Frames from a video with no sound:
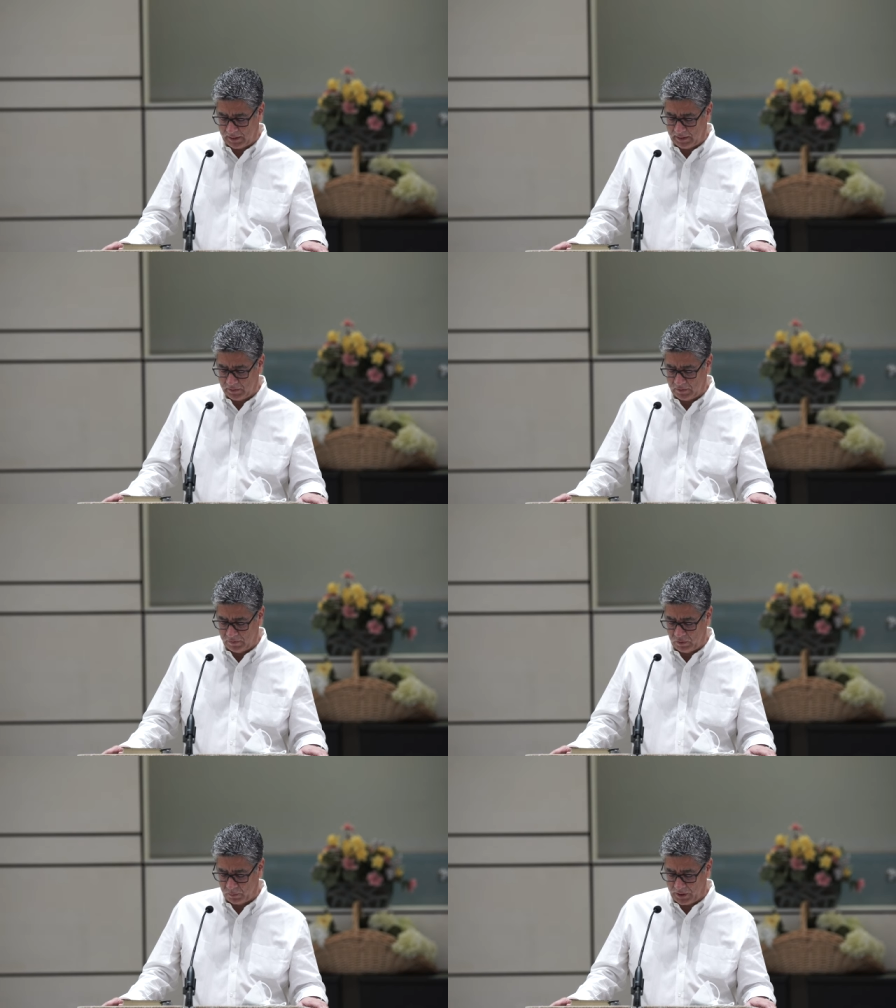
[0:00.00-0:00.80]
and
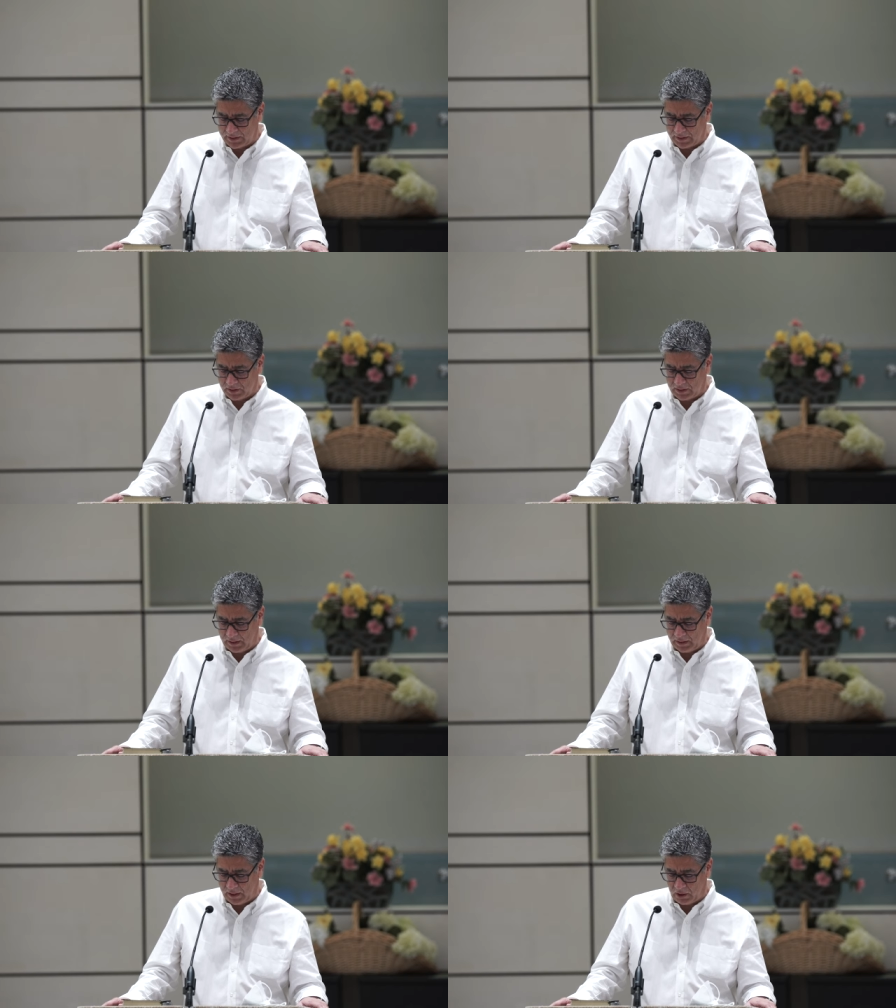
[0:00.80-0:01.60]
your presence
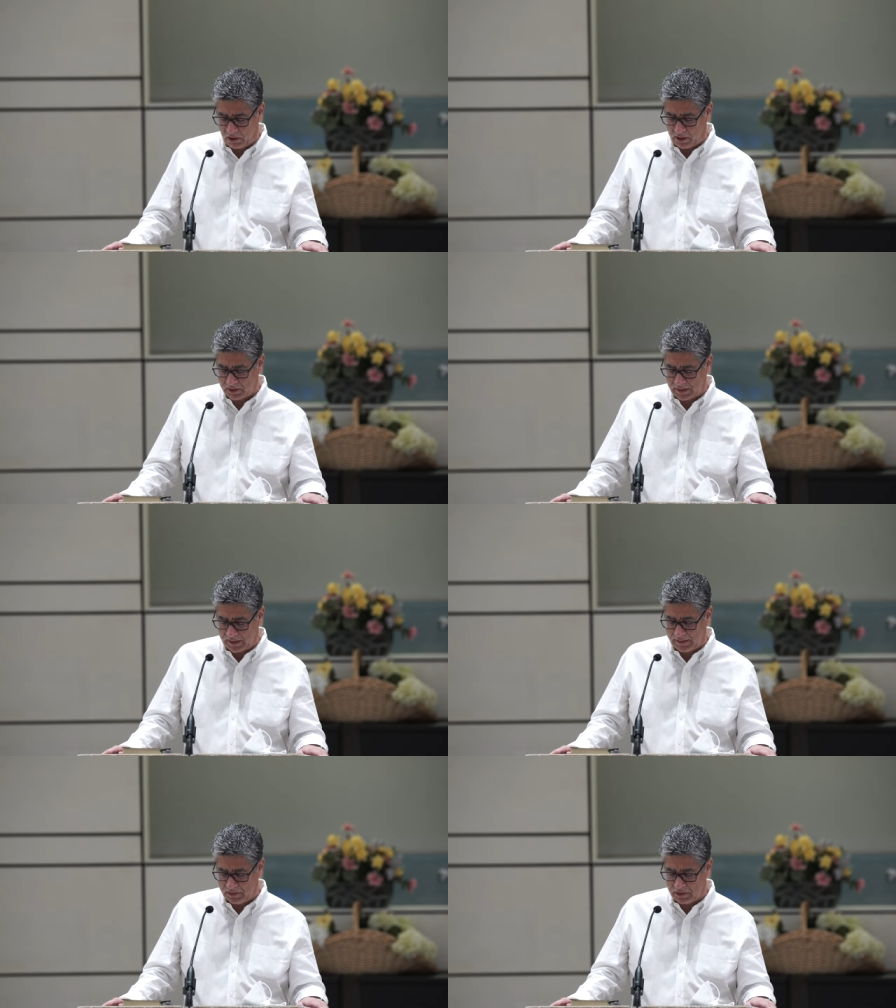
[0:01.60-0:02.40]
in, in our hearts, not,
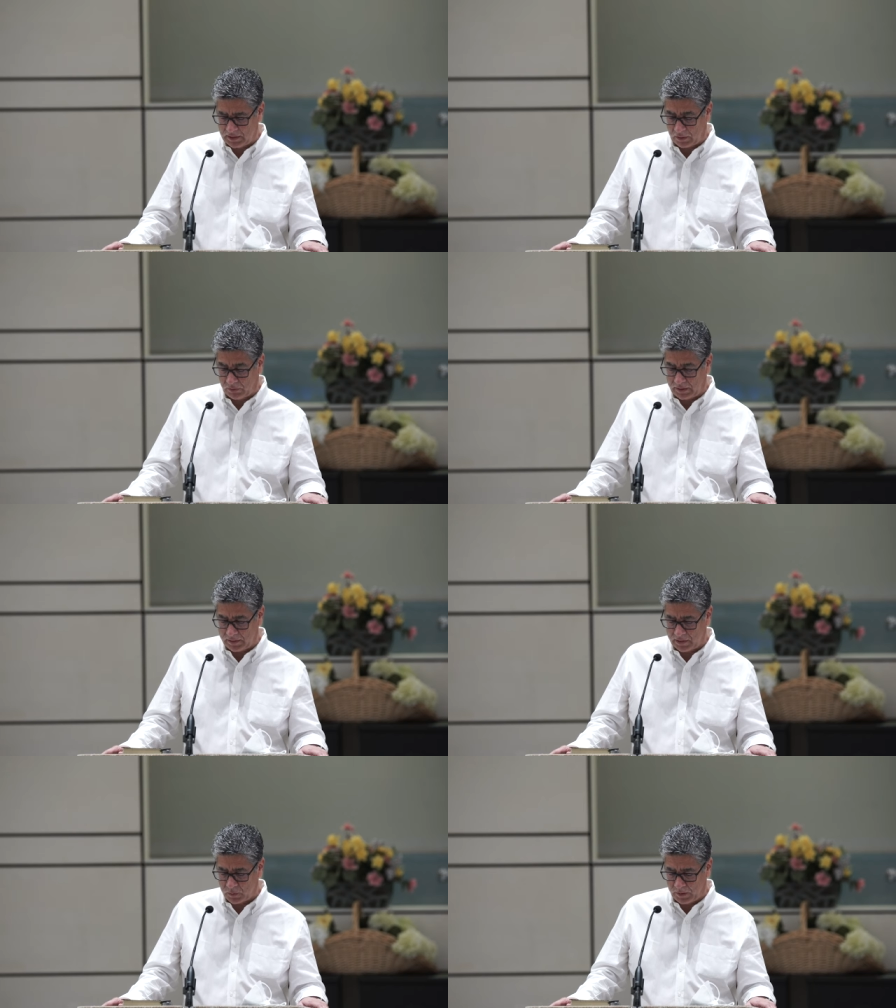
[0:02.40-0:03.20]
in, not only
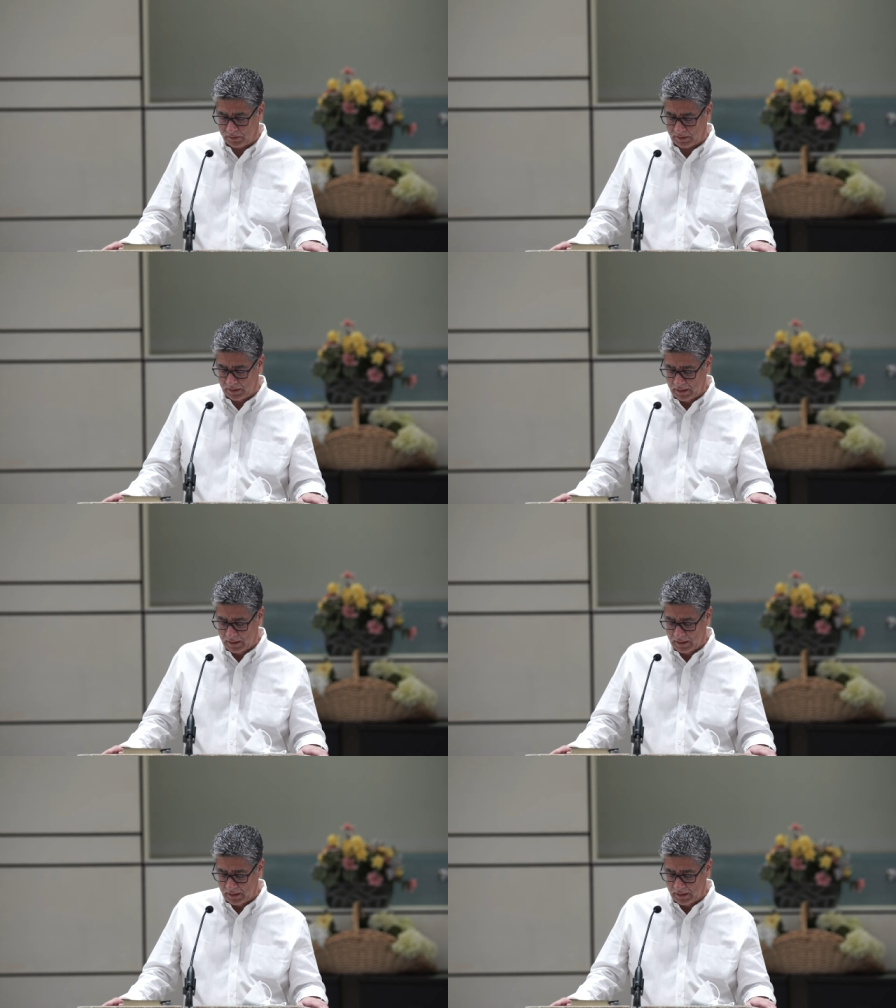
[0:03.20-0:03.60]
in this building.